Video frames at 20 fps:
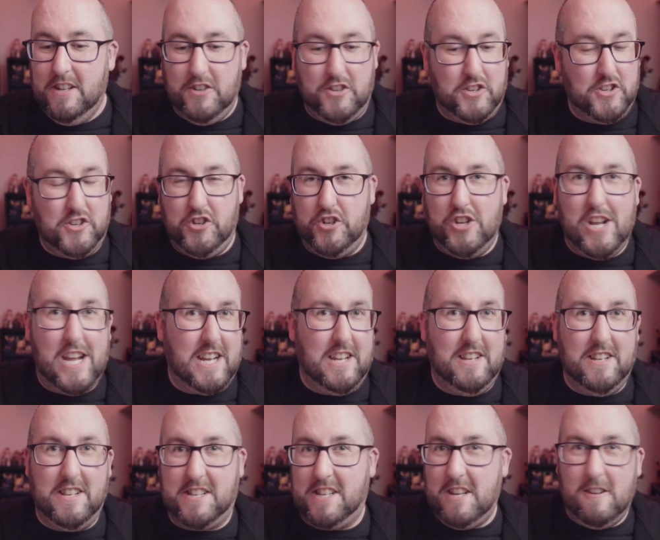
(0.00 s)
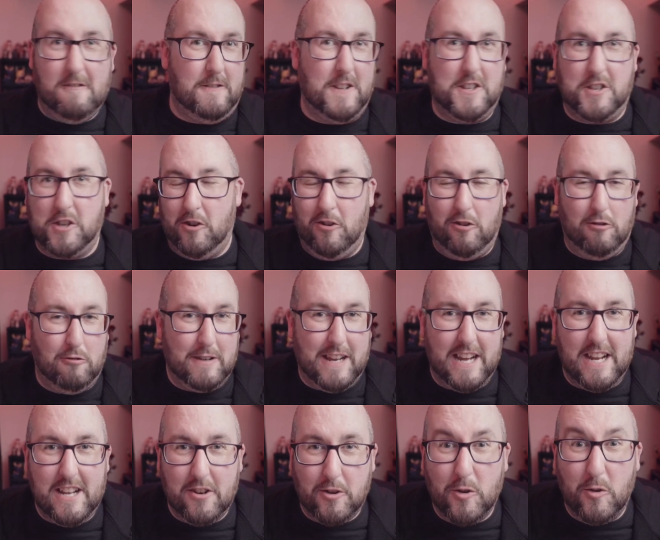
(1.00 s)
just checking to see if it's all
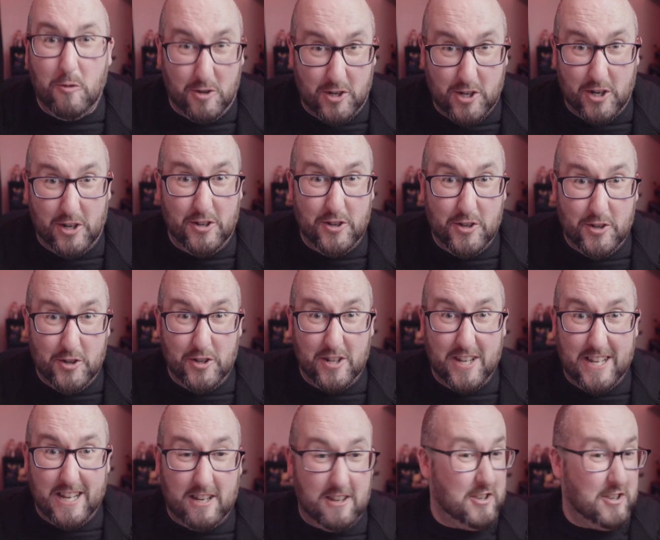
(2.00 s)
okay to go down and shoot again.